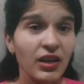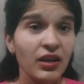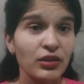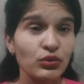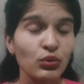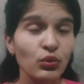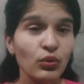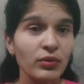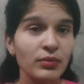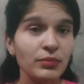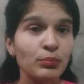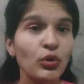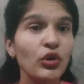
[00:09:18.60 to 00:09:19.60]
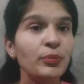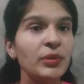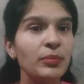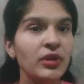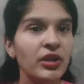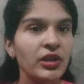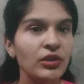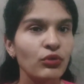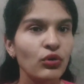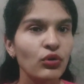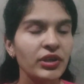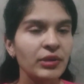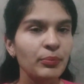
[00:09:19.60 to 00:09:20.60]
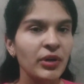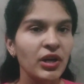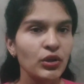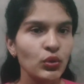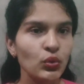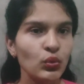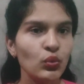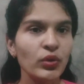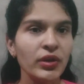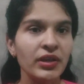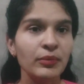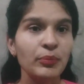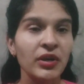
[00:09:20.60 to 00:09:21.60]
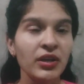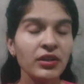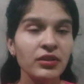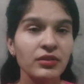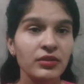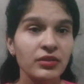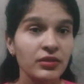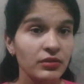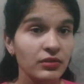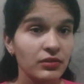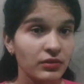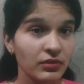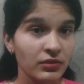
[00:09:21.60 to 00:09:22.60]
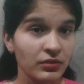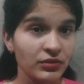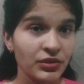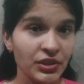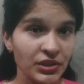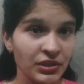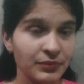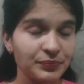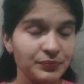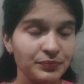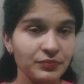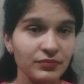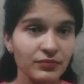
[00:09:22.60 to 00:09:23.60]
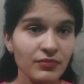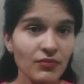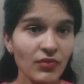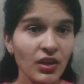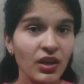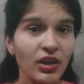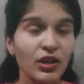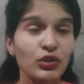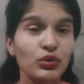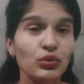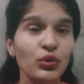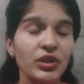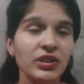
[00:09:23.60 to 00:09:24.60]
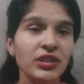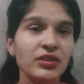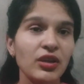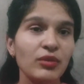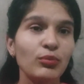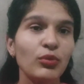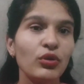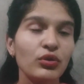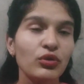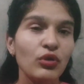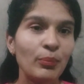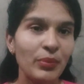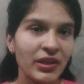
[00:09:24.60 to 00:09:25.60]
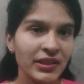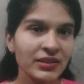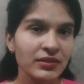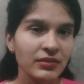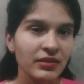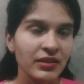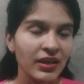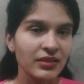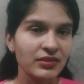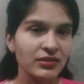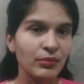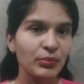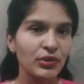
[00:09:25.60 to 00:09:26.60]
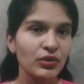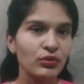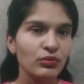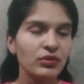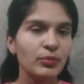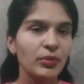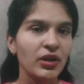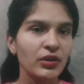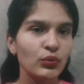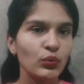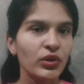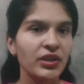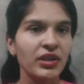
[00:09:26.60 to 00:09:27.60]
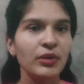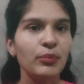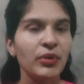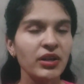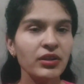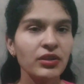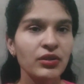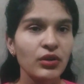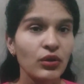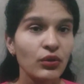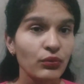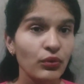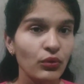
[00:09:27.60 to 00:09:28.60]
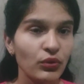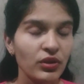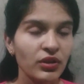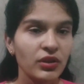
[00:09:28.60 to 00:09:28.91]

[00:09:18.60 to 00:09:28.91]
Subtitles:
So more people are involved in part 2 and part 3. So these are more complex as compared to the part 1 and part 4.